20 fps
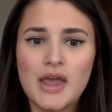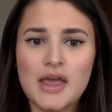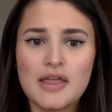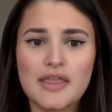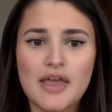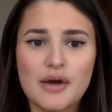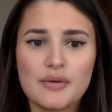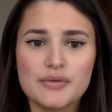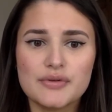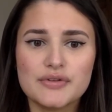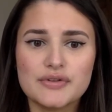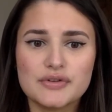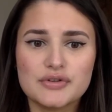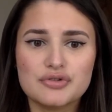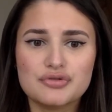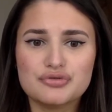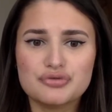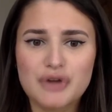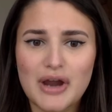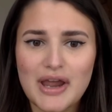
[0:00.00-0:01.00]
There was a
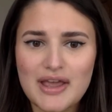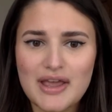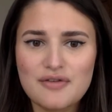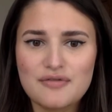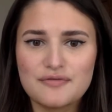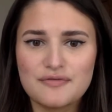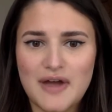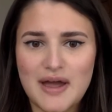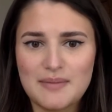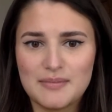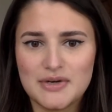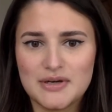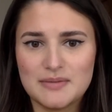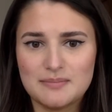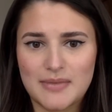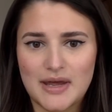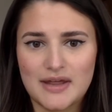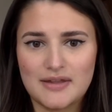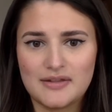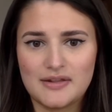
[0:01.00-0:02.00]
great famine in
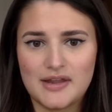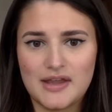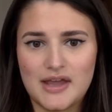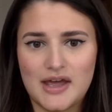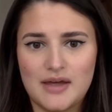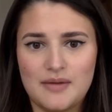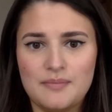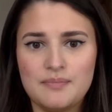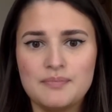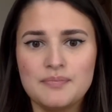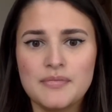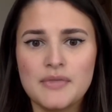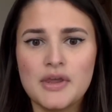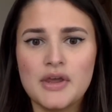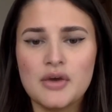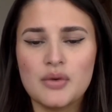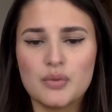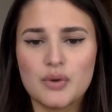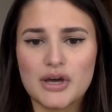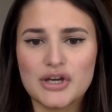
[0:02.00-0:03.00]
Bethlehem,
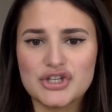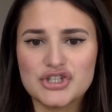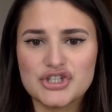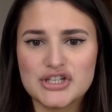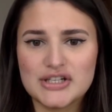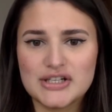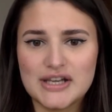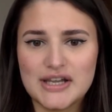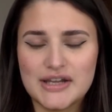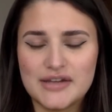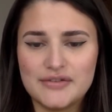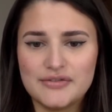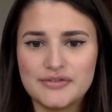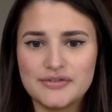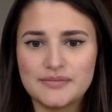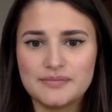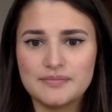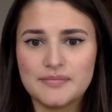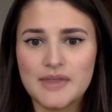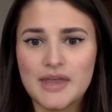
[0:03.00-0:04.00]
where she lived.
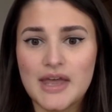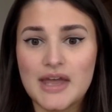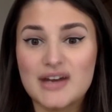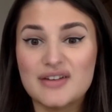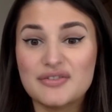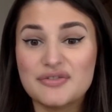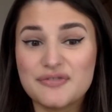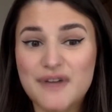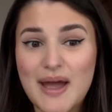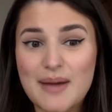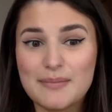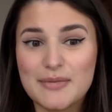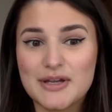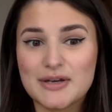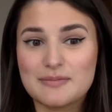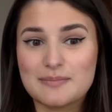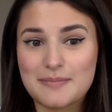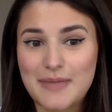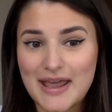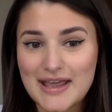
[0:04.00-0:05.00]
And a famine
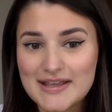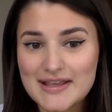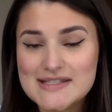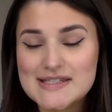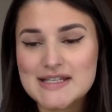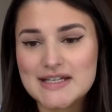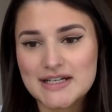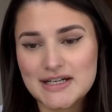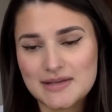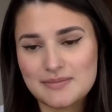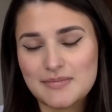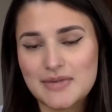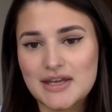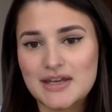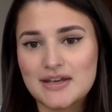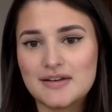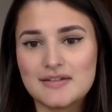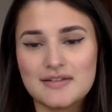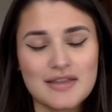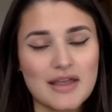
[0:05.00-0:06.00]
basically
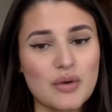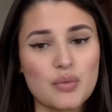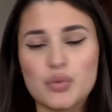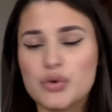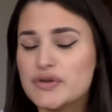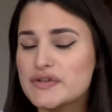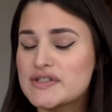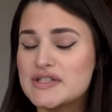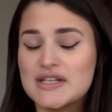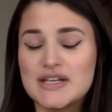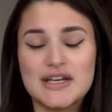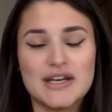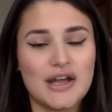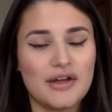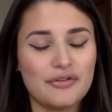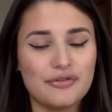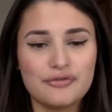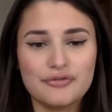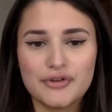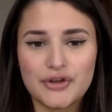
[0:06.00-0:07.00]
means there wasn't
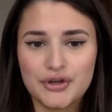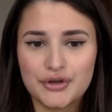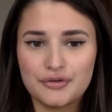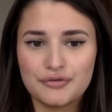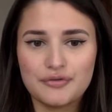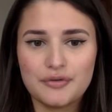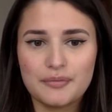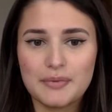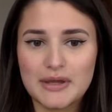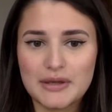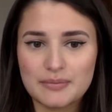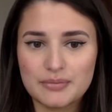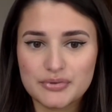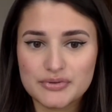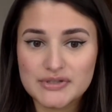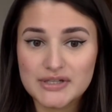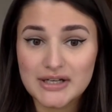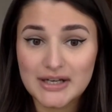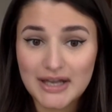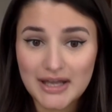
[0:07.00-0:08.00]
enough food for people
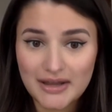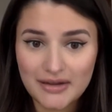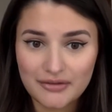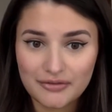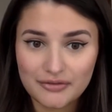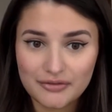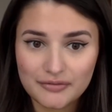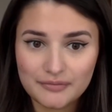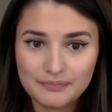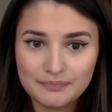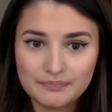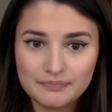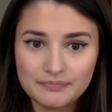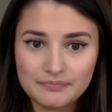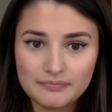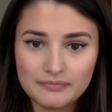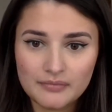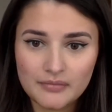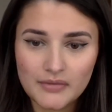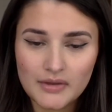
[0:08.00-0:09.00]
to live.
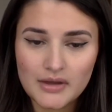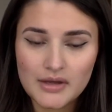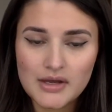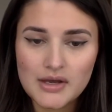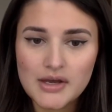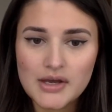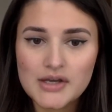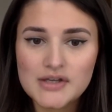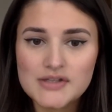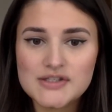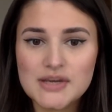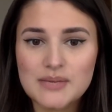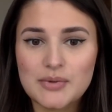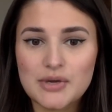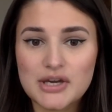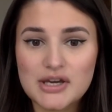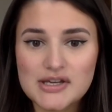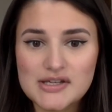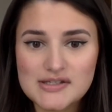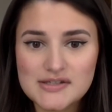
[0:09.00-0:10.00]
So
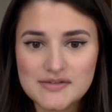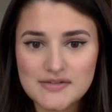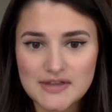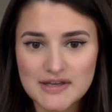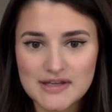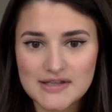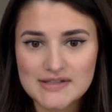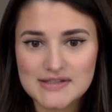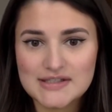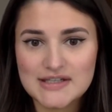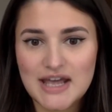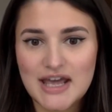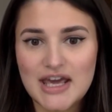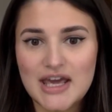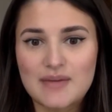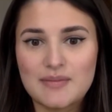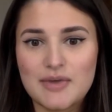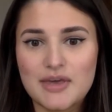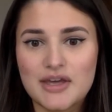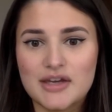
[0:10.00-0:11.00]
because of this,
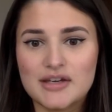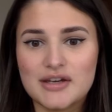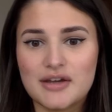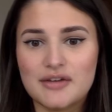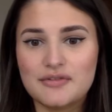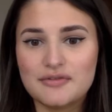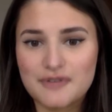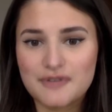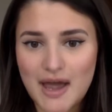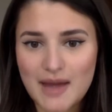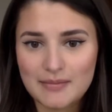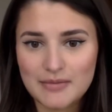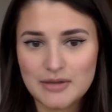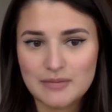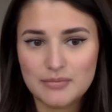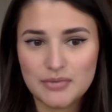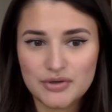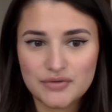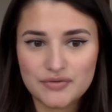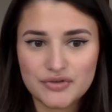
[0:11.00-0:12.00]
Naomi and her family
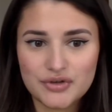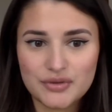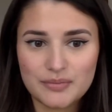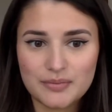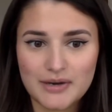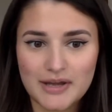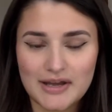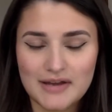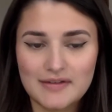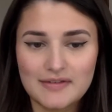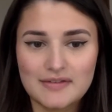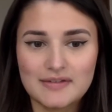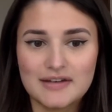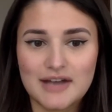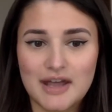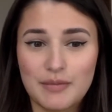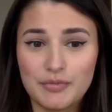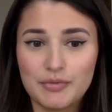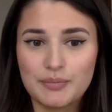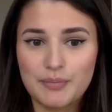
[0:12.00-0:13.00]
moved to a place
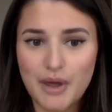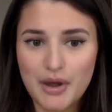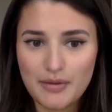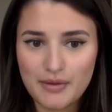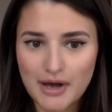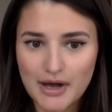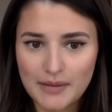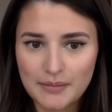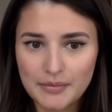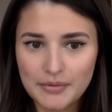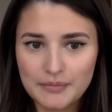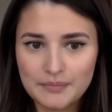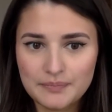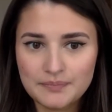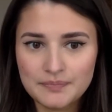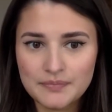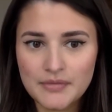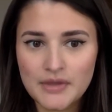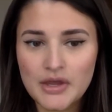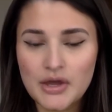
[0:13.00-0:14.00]
named Moab,
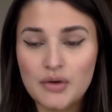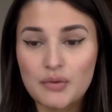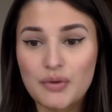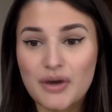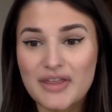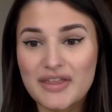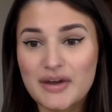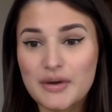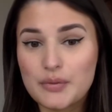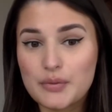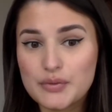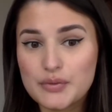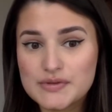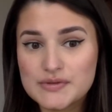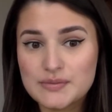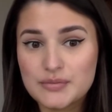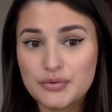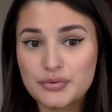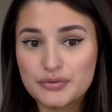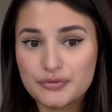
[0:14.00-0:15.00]
where there was
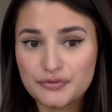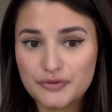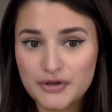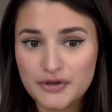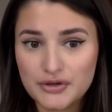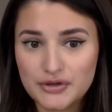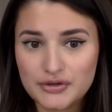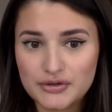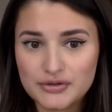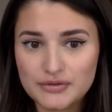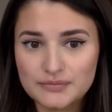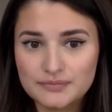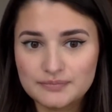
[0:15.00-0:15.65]
more food.